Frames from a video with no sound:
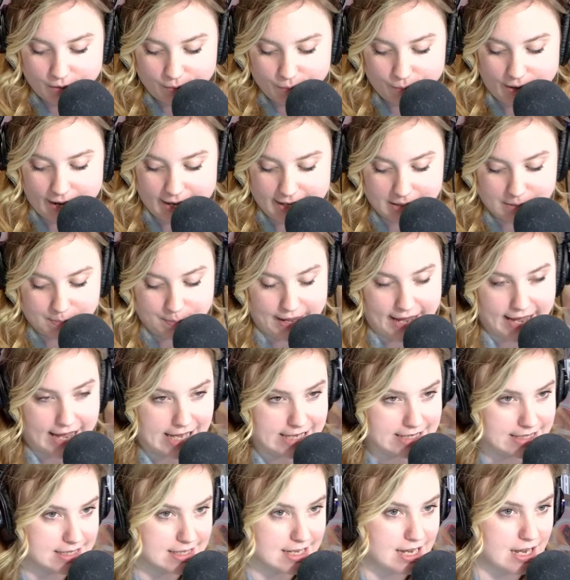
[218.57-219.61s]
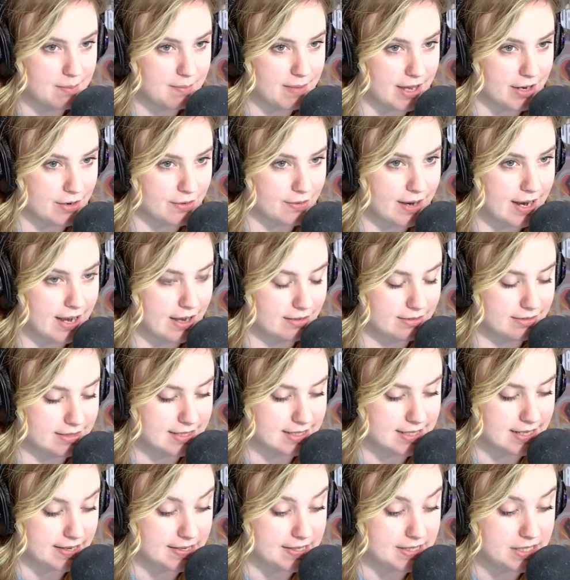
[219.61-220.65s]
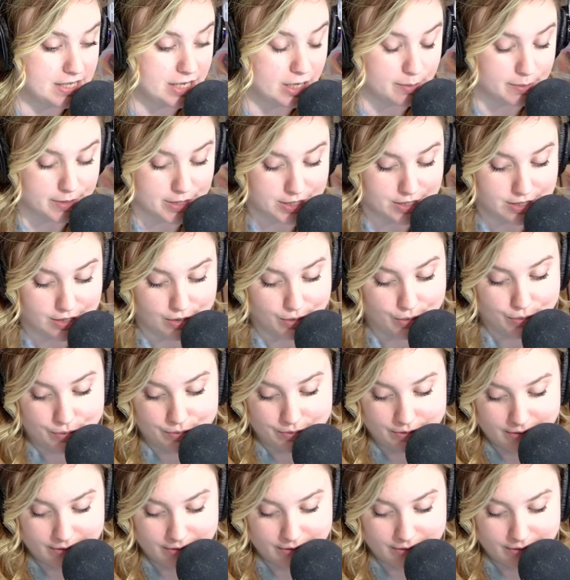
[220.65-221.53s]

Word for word: Ryan passed, came back around, said tiramisu.